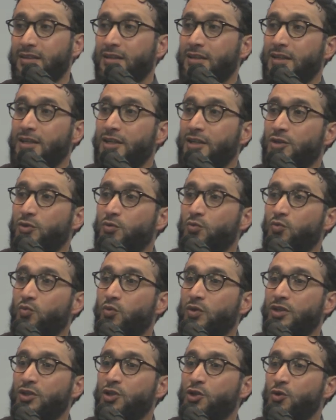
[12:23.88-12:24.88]
That
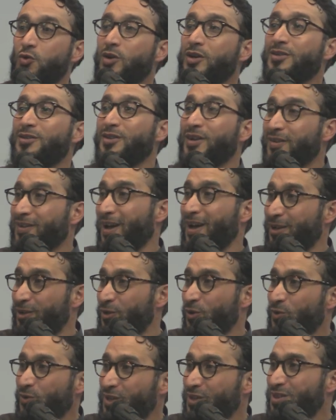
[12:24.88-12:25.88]
when you are not
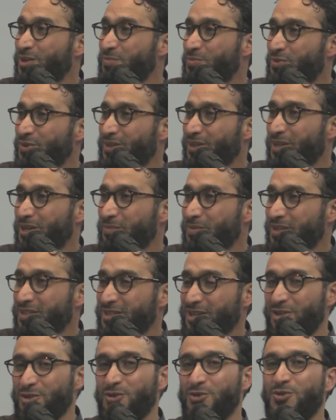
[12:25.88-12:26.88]
alone in the
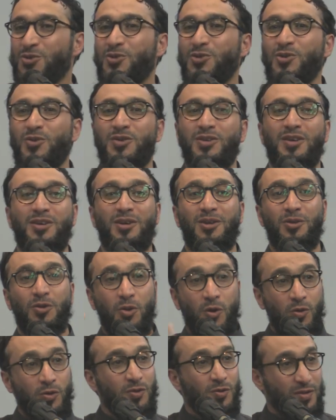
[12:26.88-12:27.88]
predicament, and you know you are not
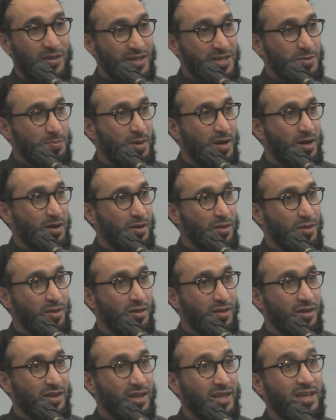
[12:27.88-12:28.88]
alone on this
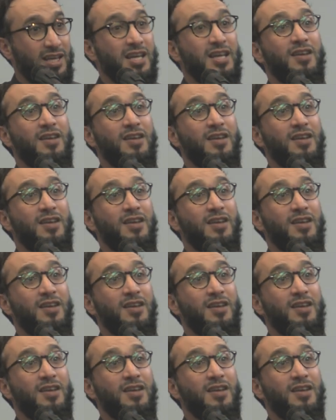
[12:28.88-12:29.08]
path,